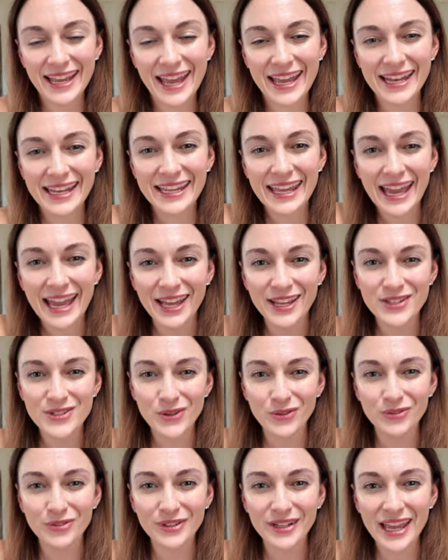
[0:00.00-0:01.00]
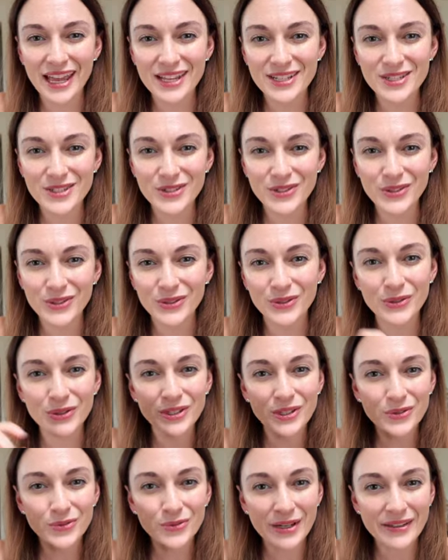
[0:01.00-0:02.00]
And again, don't forget to
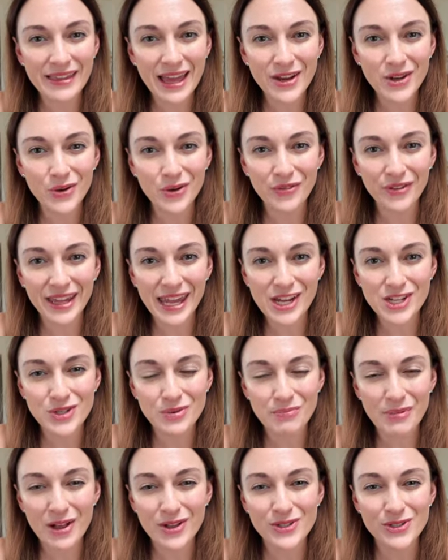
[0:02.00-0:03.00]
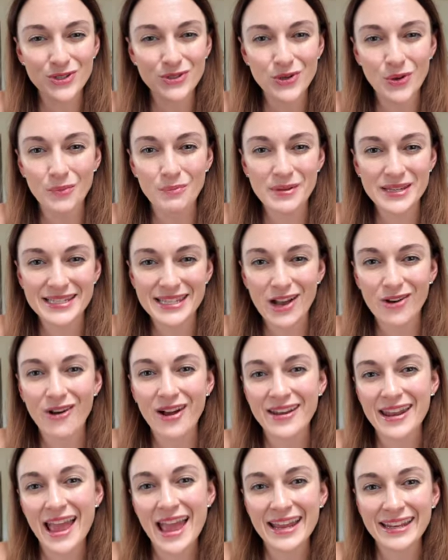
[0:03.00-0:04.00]
ring that notification bell so you don't miss out
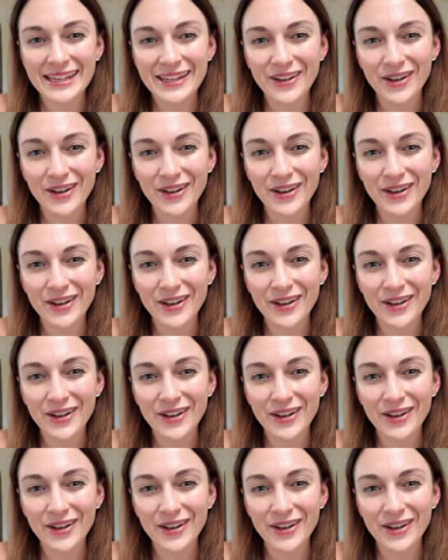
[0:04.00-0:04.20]
on any